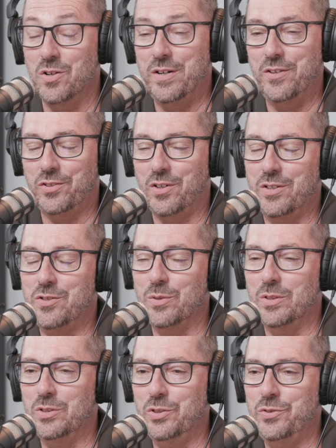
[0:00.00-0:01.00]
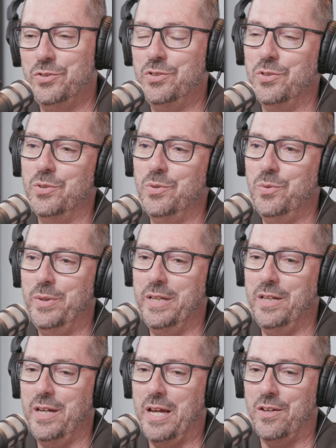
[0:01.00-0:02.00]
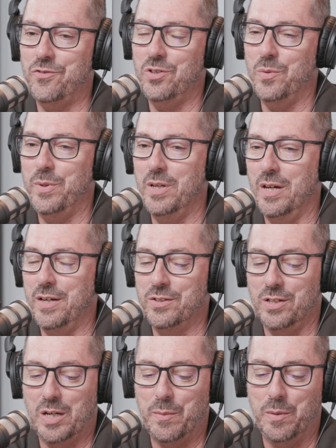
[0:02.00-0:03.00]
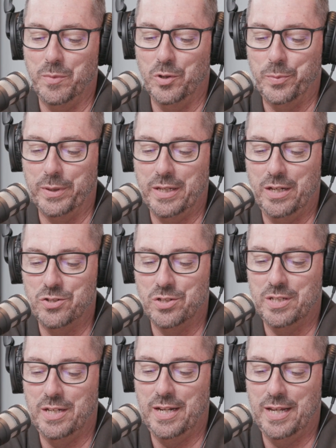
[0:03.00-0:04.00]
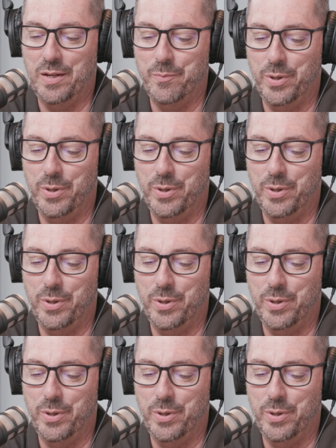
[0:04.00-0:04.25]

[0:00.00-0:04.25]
already started to allude to, we asked you to be on to talk about multiplication today.